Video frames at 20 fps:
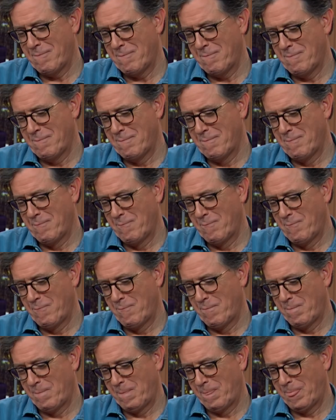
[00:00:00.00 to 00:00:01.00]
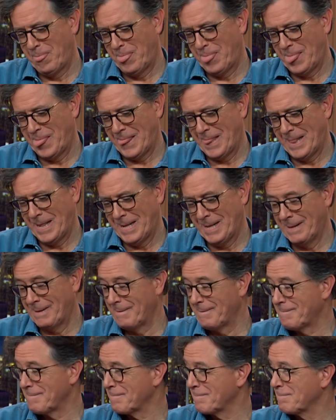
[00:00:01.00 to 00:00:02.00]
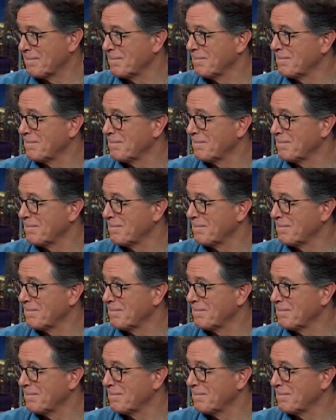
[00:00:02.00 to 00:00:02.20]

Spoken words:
Nobody speaks.